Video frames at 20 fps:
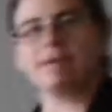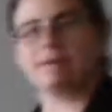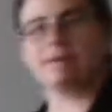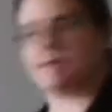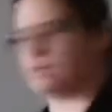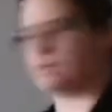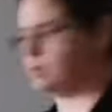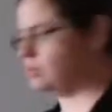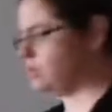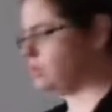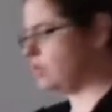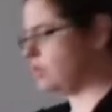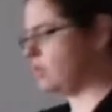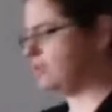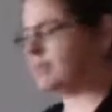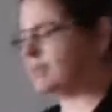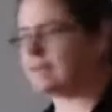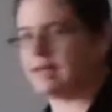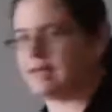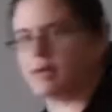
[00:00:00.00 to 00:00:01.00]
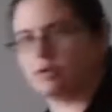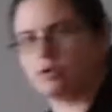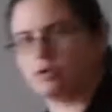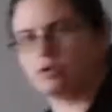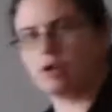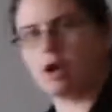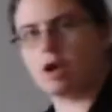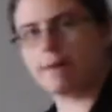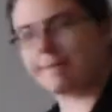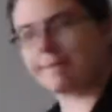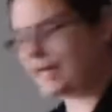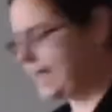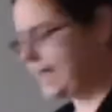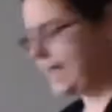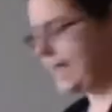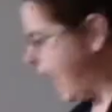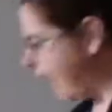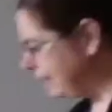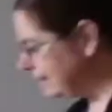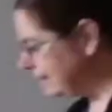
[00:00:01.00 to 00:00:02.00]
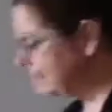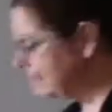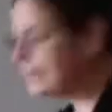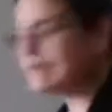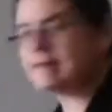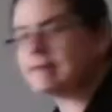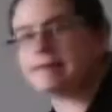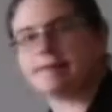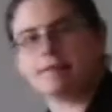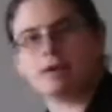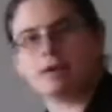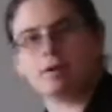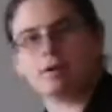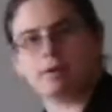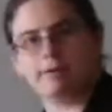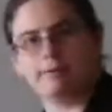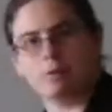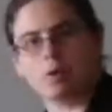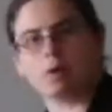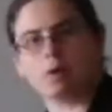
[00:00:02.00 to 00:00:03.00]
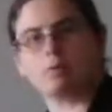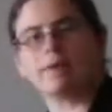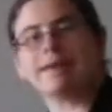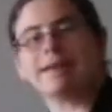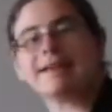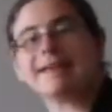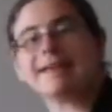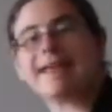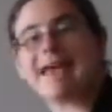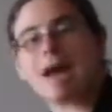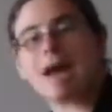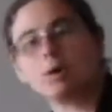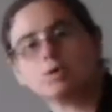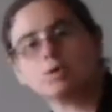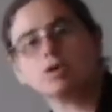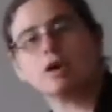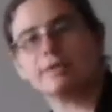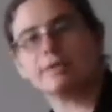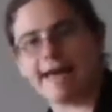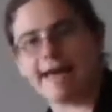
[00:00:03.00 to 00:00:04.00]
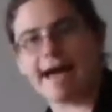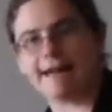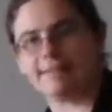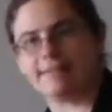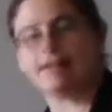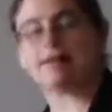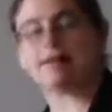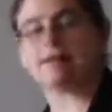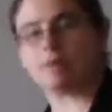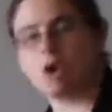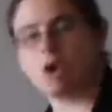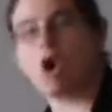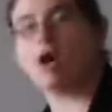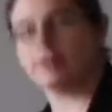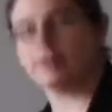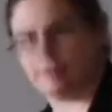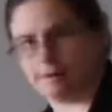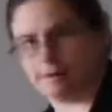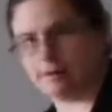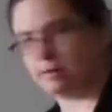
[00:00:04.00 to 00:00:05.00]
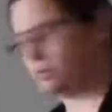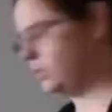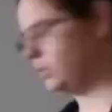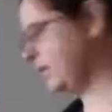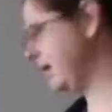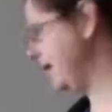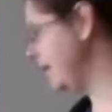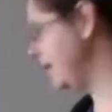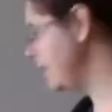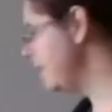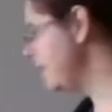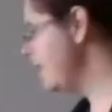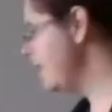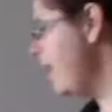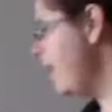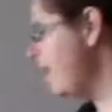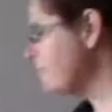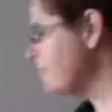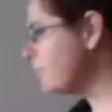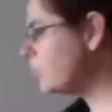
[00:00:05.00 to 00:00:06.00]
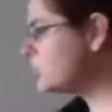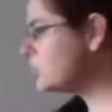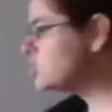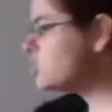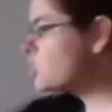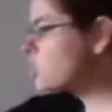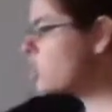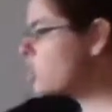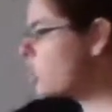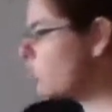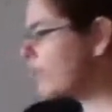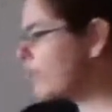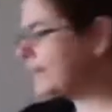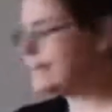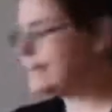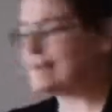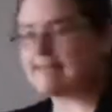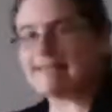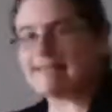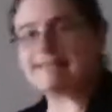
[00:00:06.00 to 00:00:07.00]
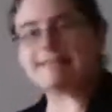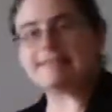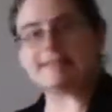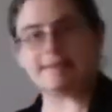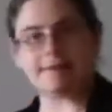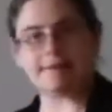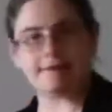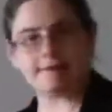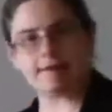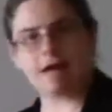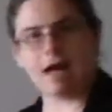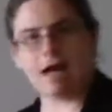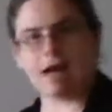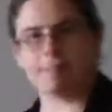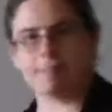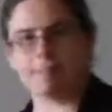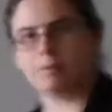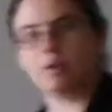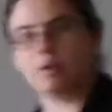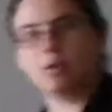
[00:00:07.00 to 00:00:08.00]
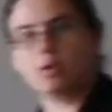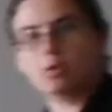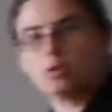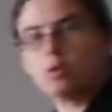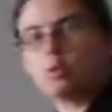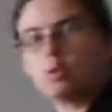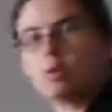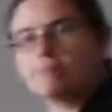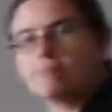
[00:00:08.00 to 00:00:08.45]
here on this countertop, at least there's 4. We can count on that. That's constant, okay? But we don't know what's in these cups. We don't know what